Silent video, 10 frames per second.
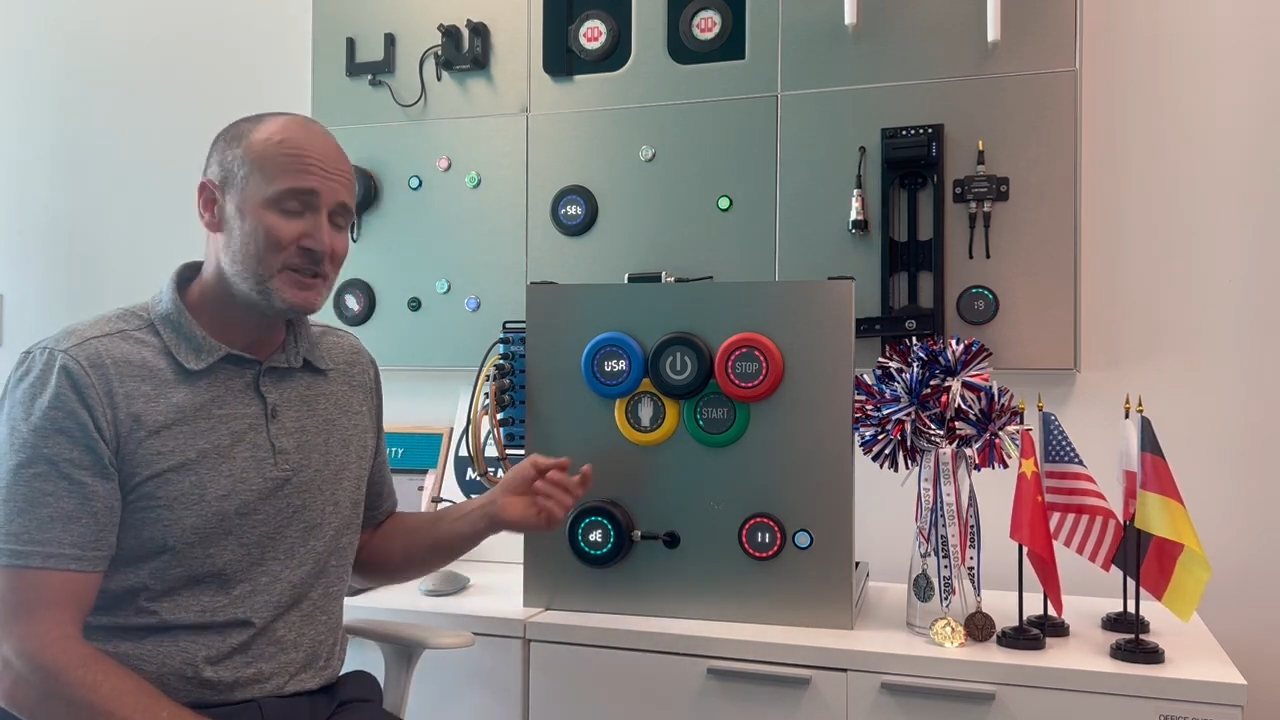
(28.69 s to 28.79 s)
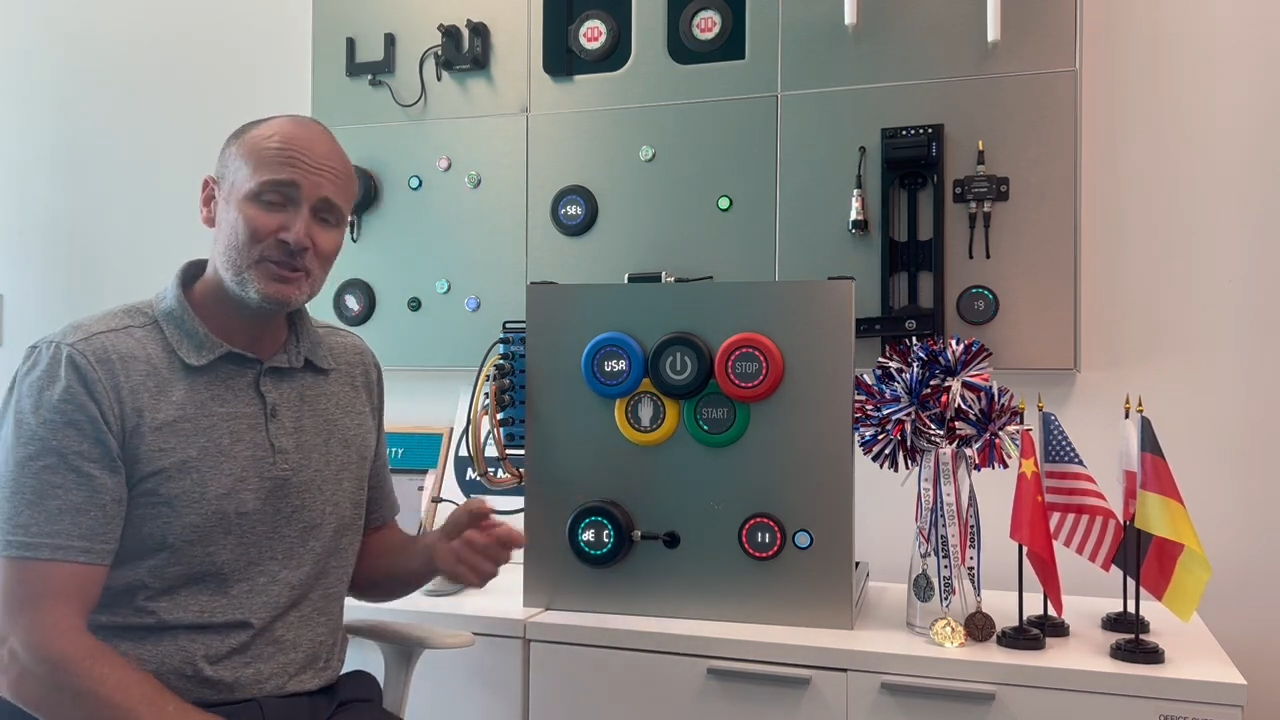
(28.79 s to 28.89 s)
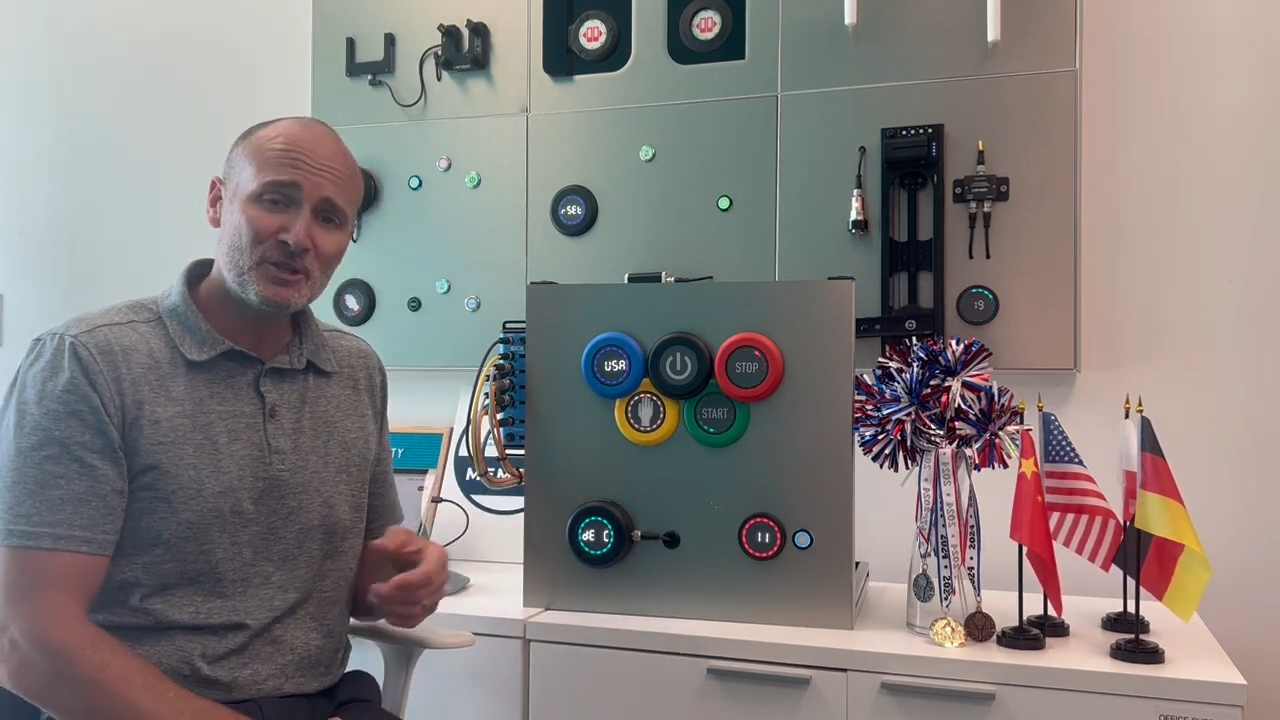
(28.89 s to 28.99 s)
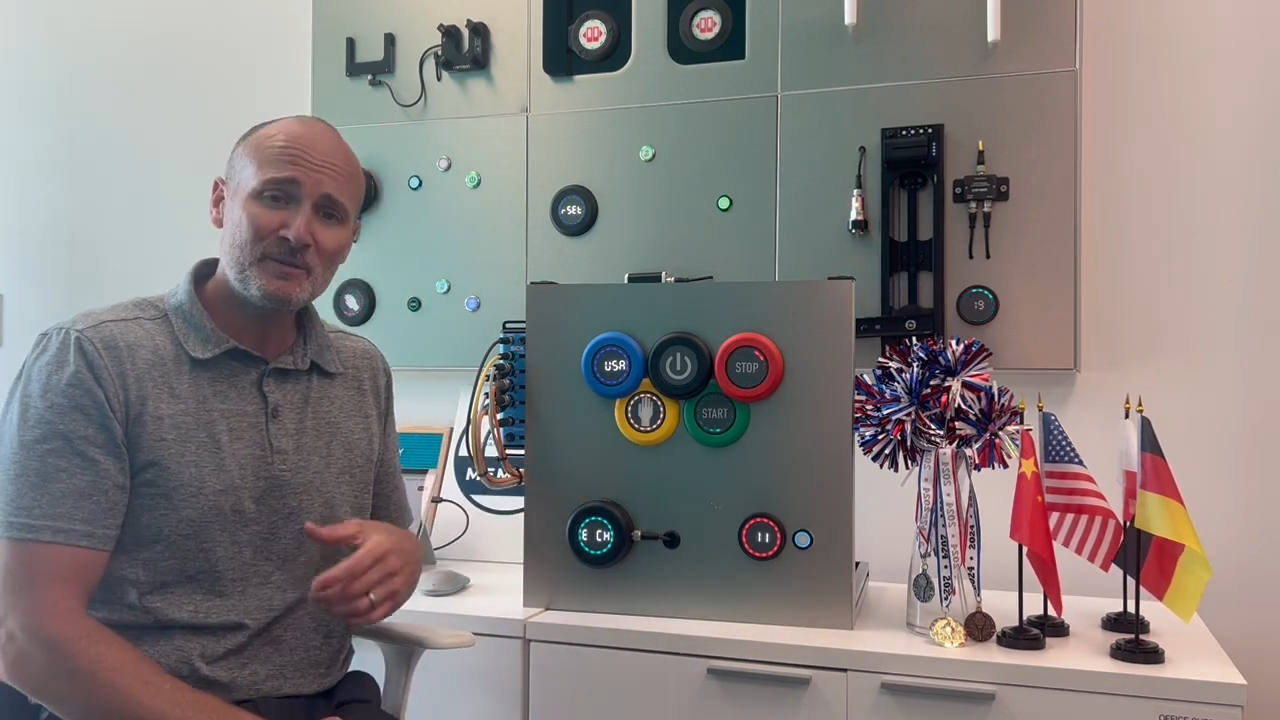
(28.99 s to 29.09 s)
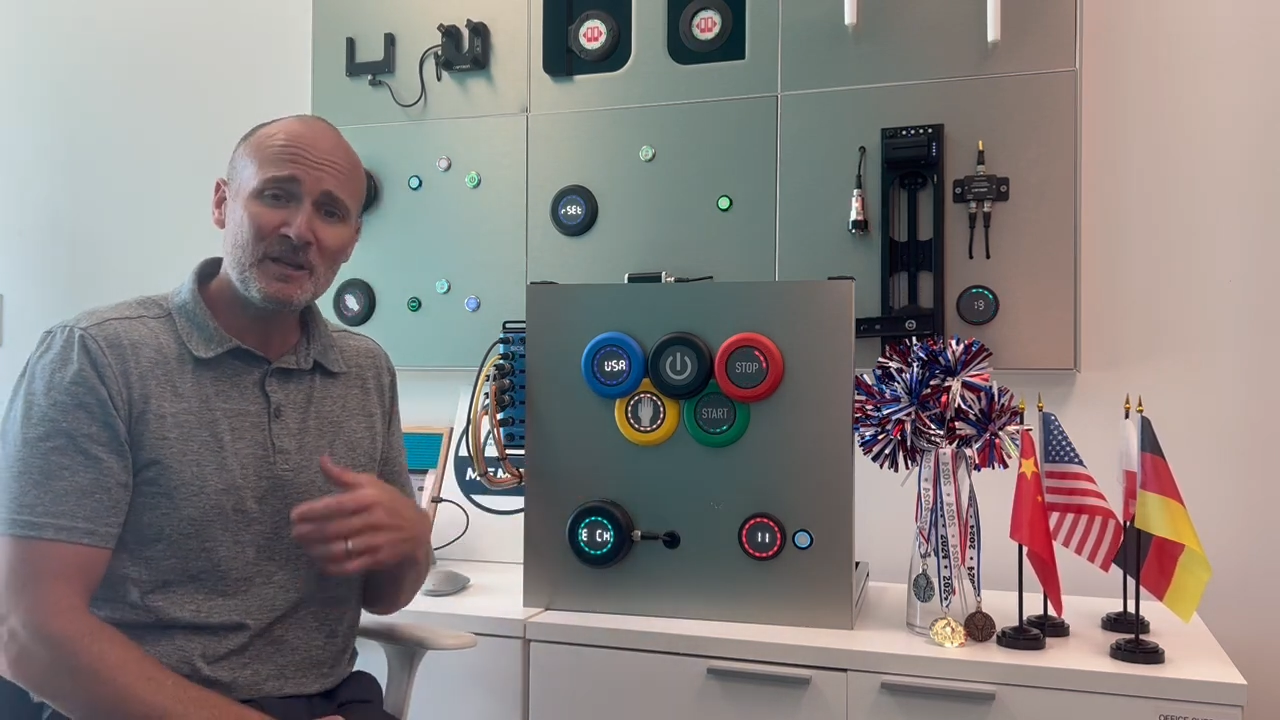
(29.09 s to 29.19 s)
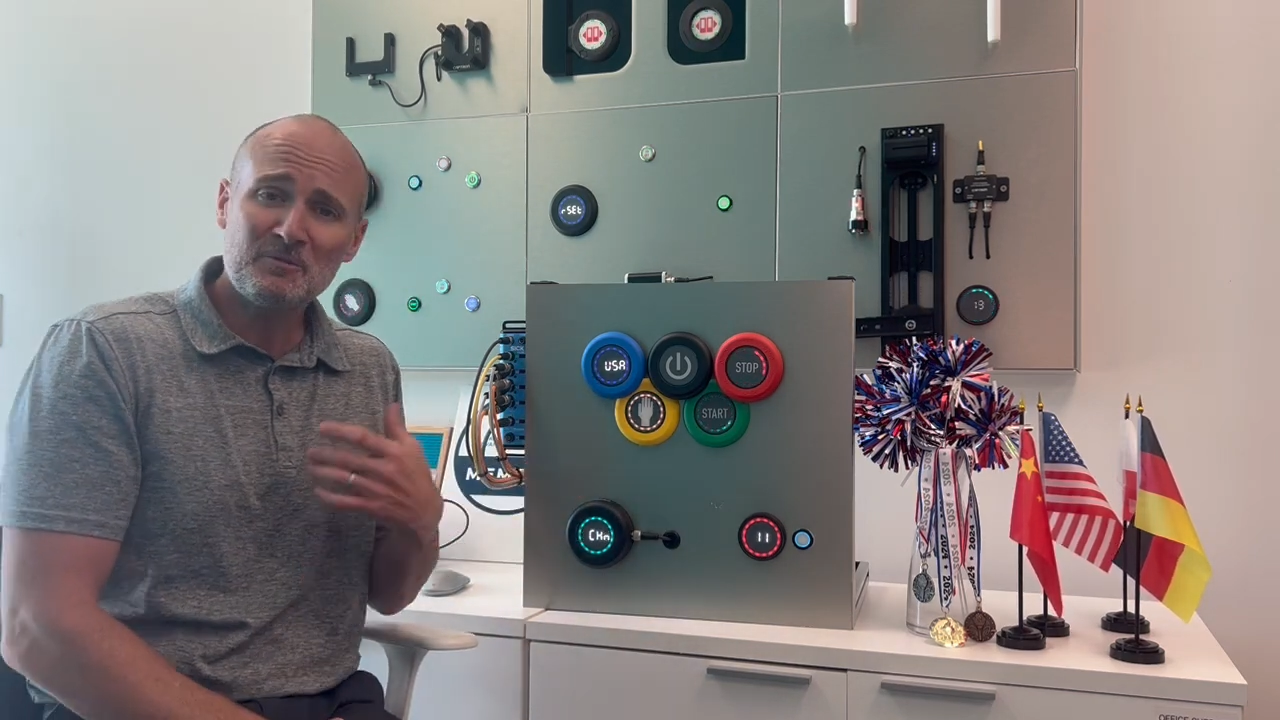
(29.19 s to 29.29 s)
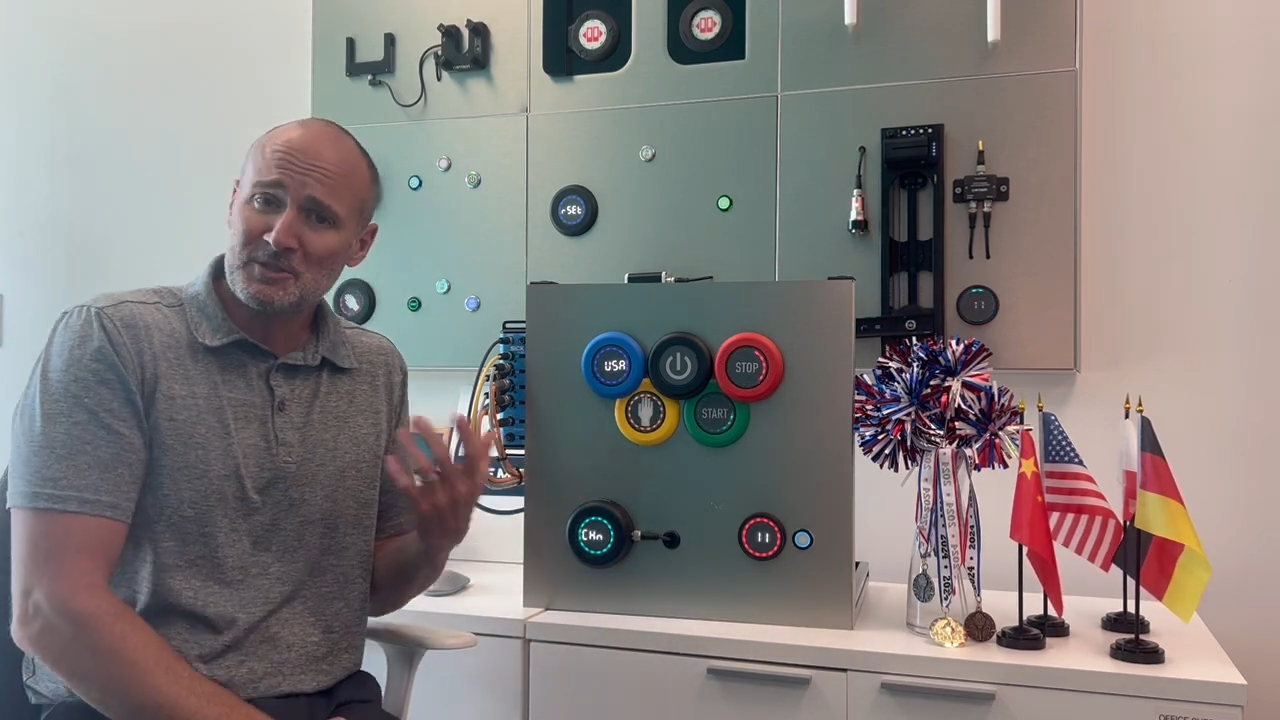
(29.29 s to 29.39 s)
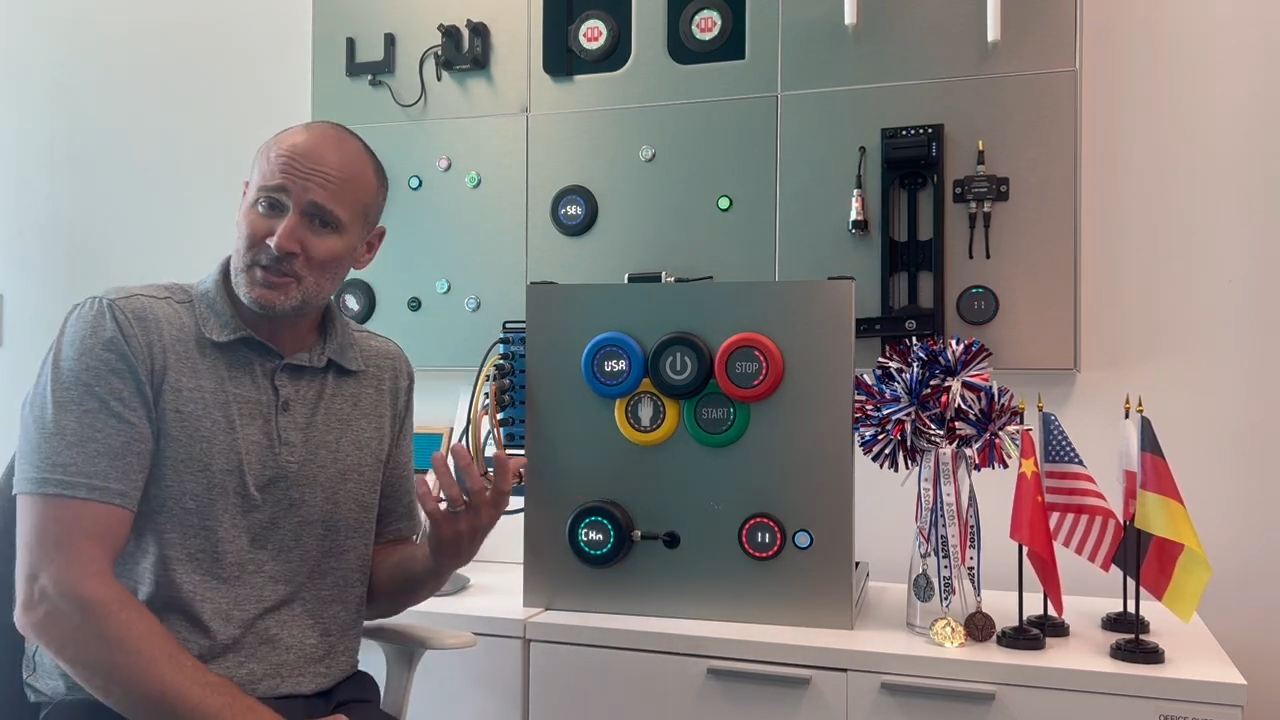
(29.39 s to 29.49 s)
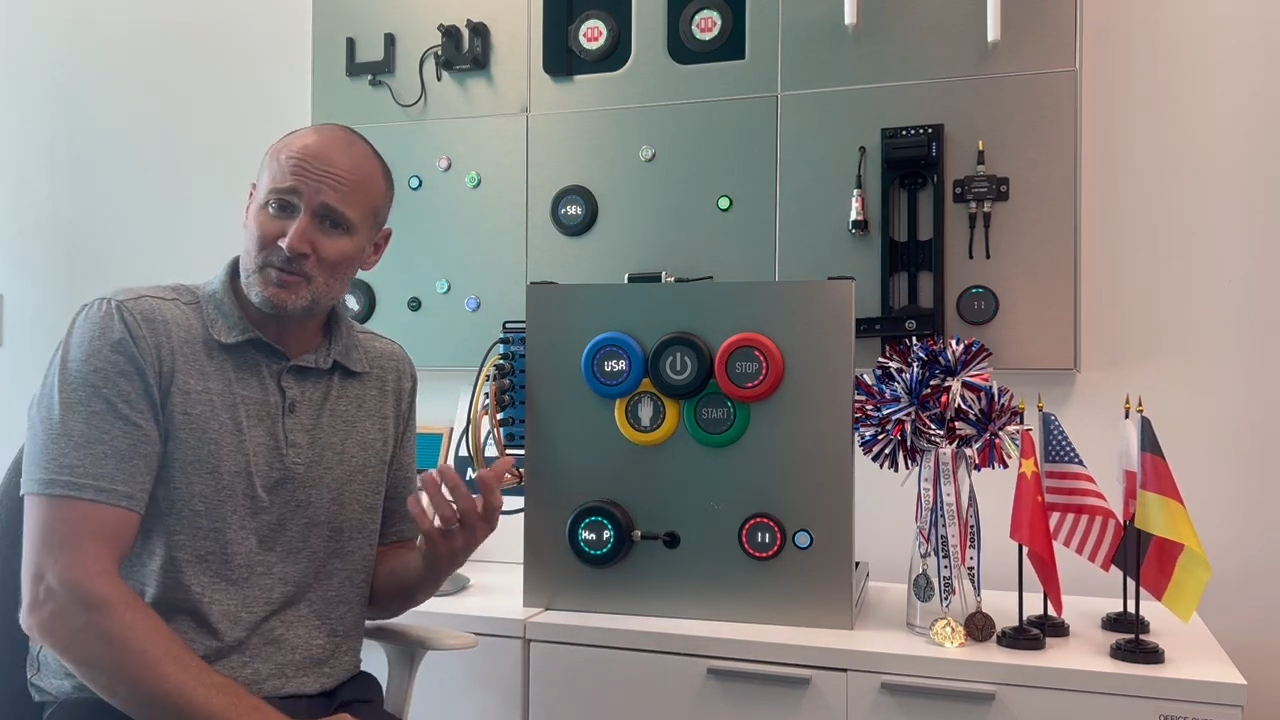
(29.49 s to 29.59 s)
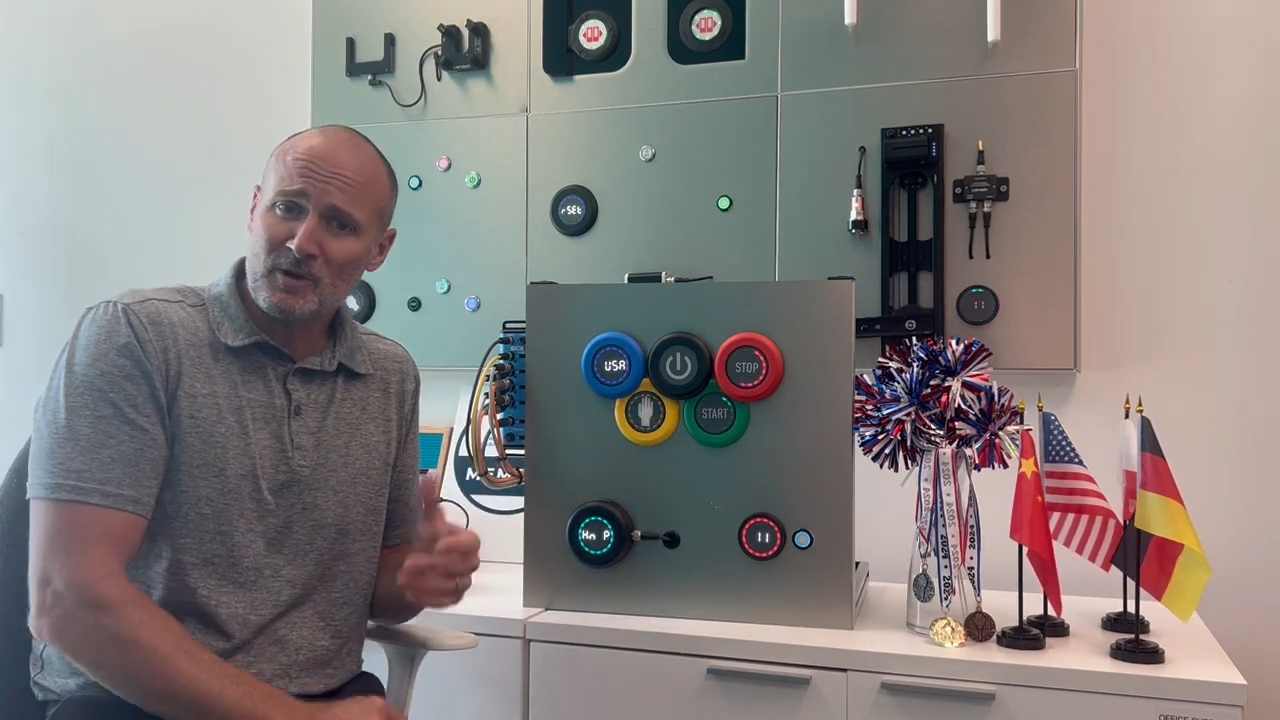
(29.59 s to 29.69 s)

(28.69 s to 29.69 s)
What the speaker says: Germany, which is where